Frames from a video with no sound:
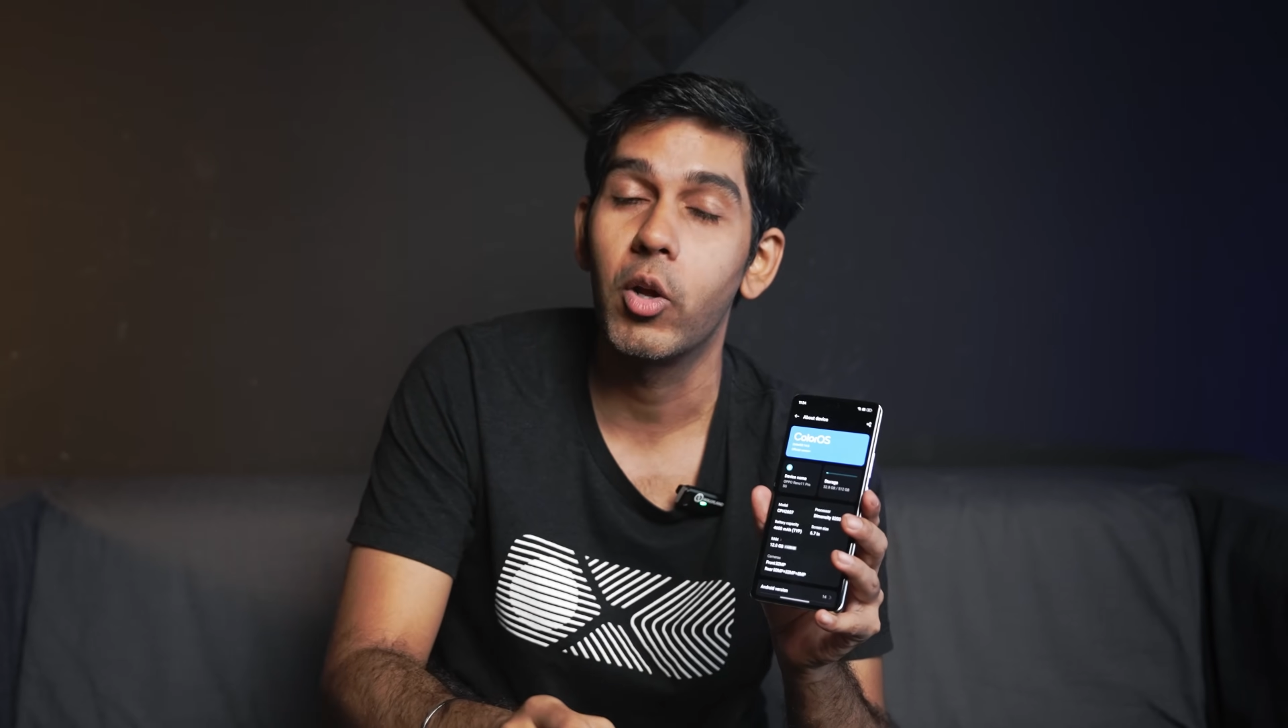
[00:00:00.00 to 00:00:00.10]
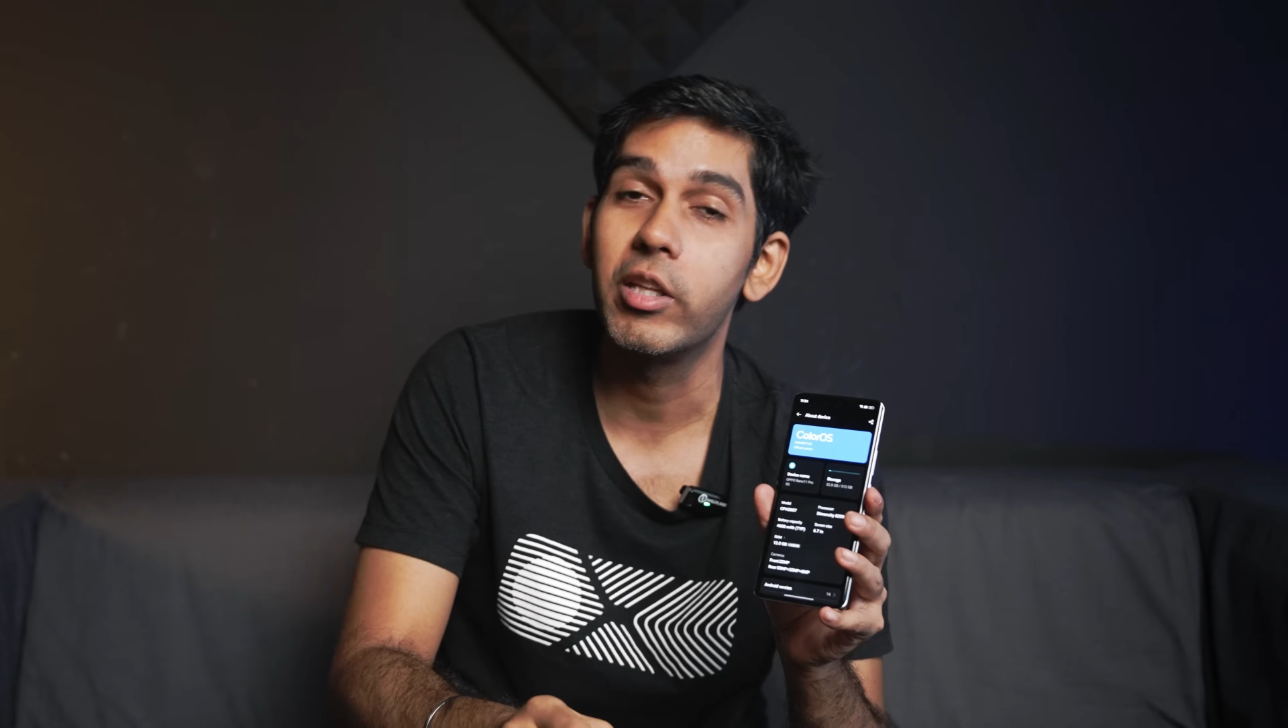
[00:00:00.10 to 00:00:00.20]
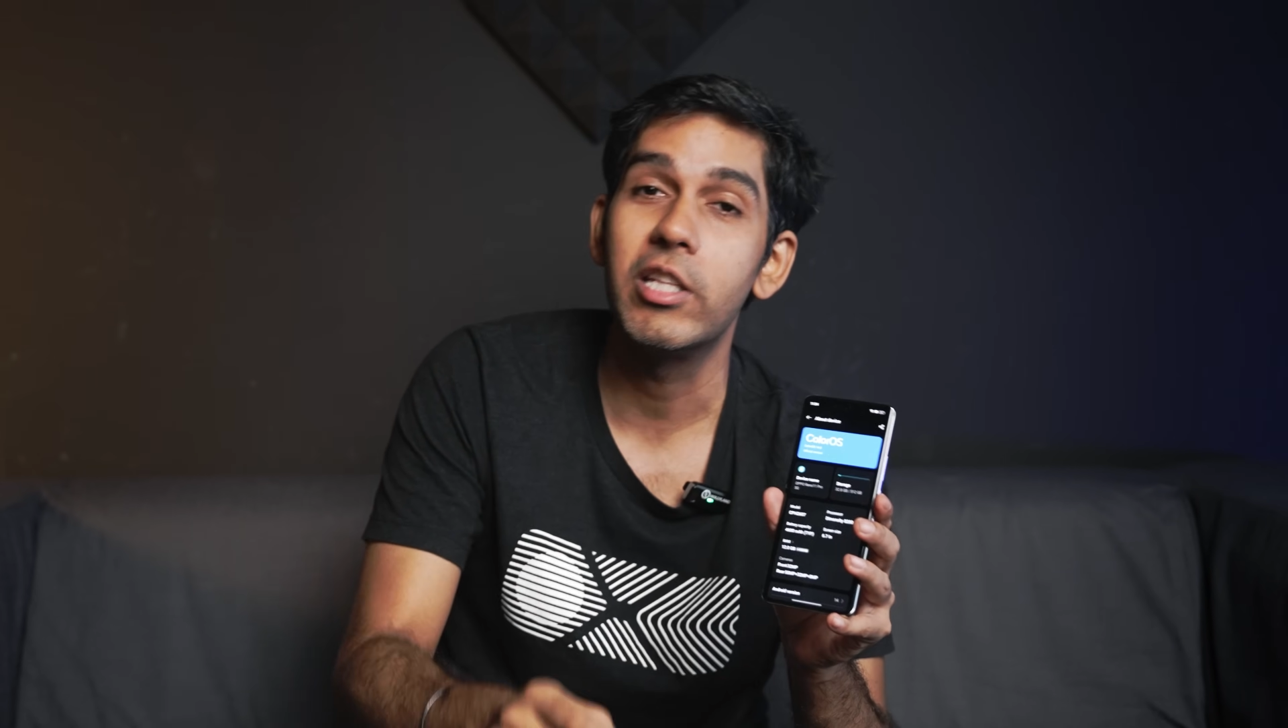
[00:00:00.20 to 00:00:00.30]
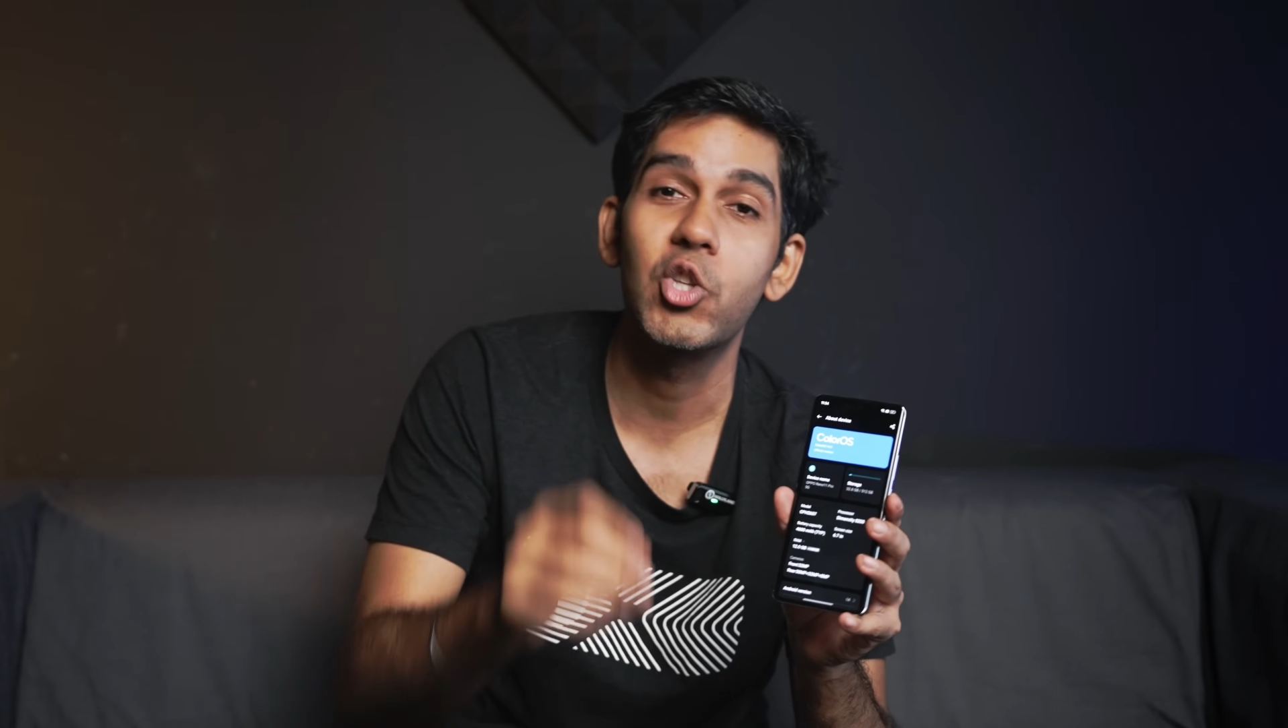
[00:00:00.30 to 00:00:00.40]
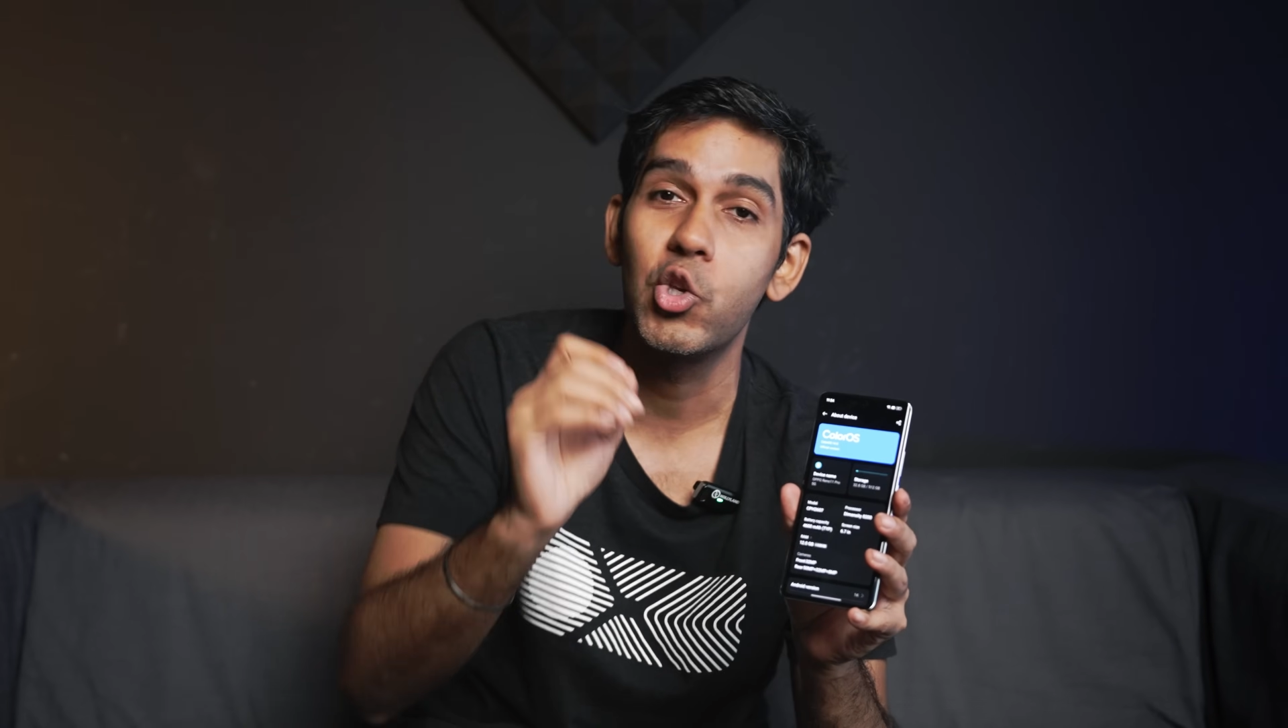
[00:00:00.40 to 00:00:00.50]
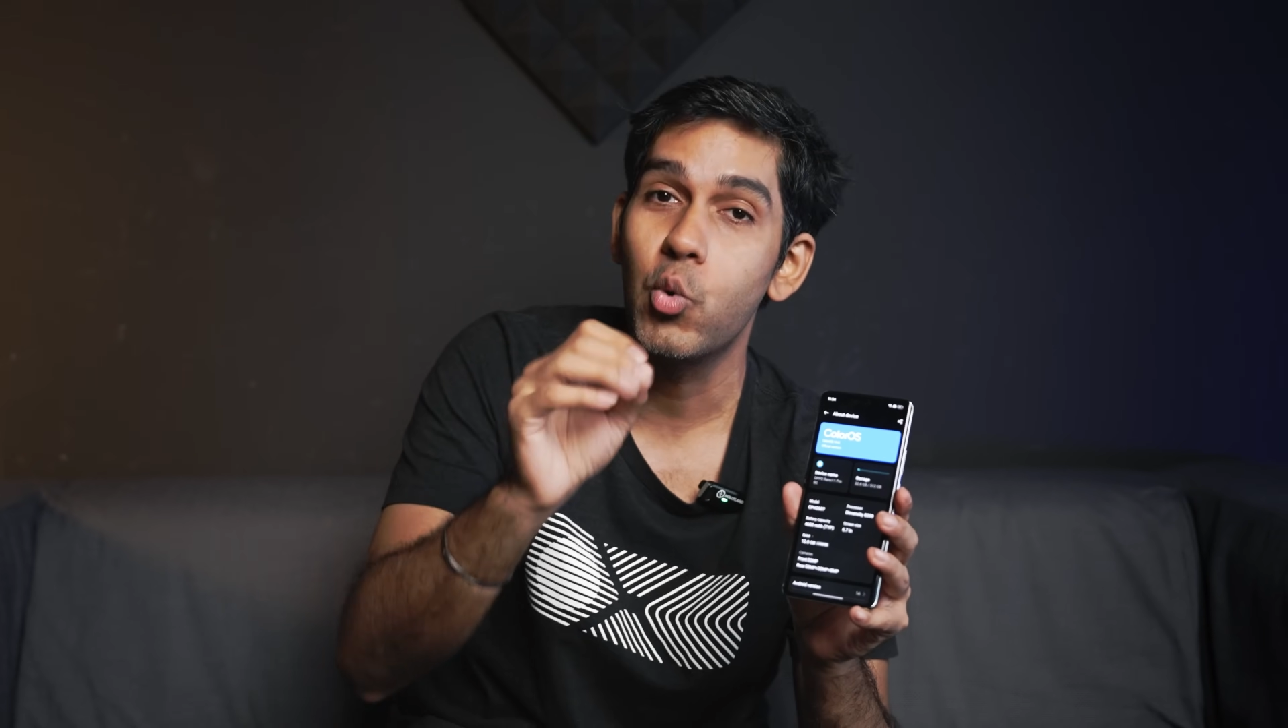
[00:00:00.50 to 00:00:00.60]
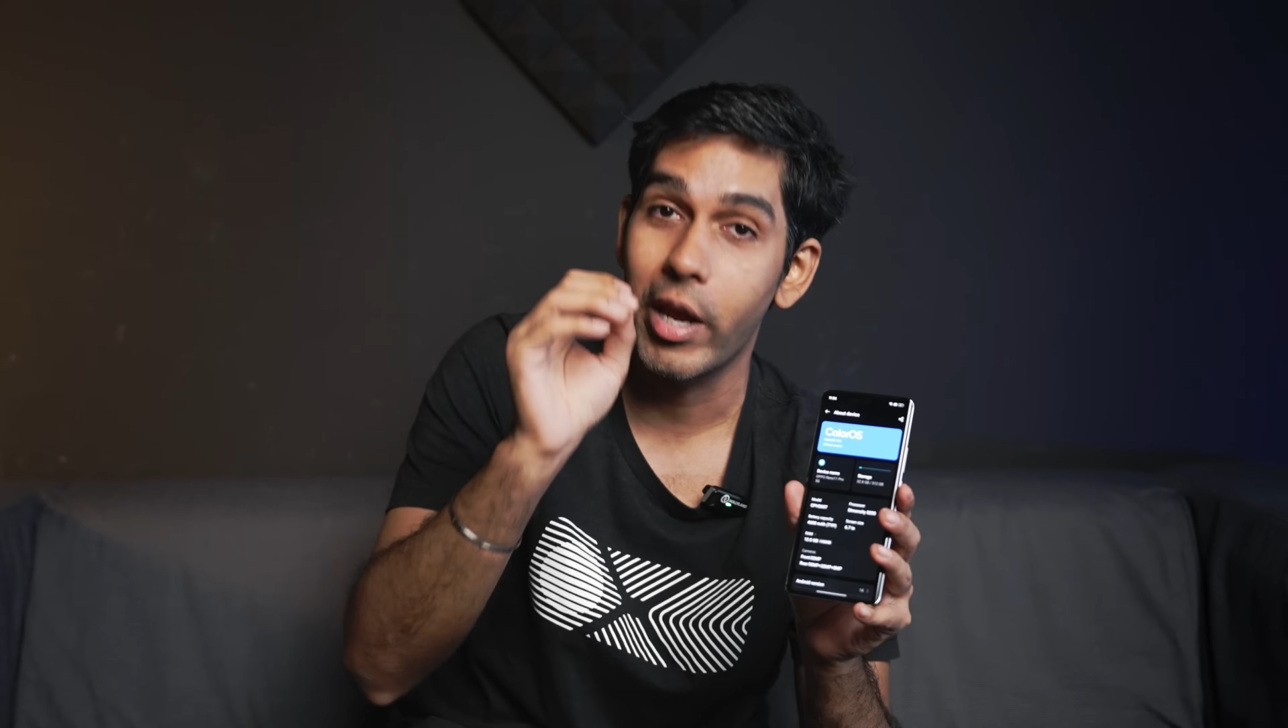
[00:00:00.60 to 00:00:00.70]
14 so you